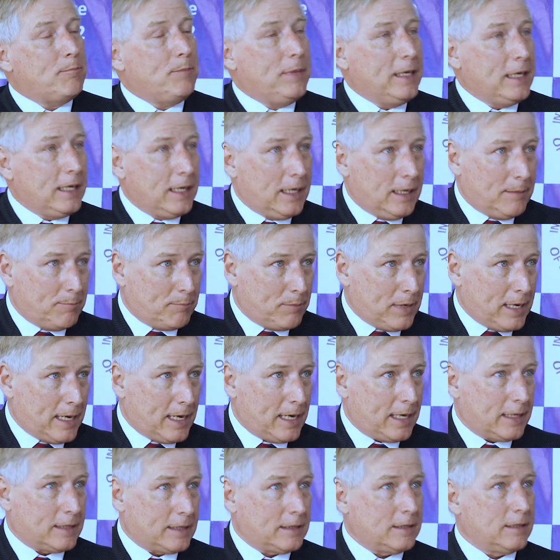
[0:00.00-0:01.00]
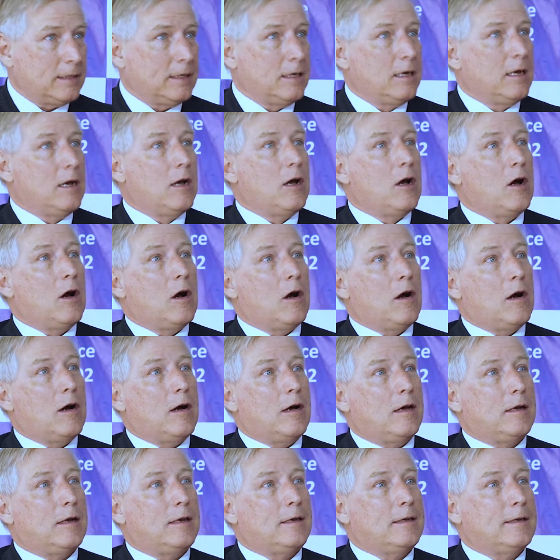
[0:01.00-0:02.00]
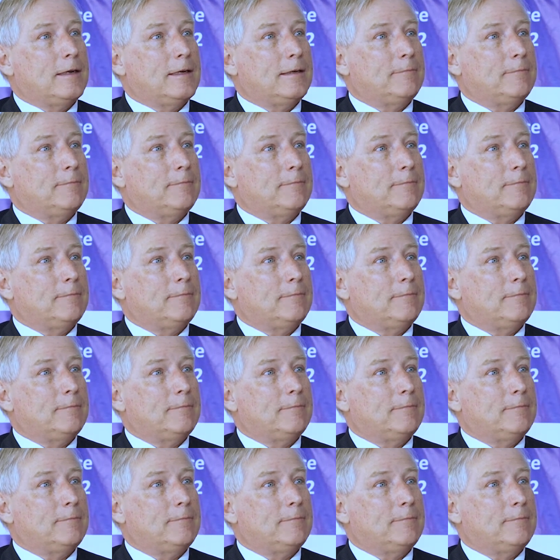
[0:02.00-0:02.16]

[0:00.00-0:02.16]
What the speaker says: big impact on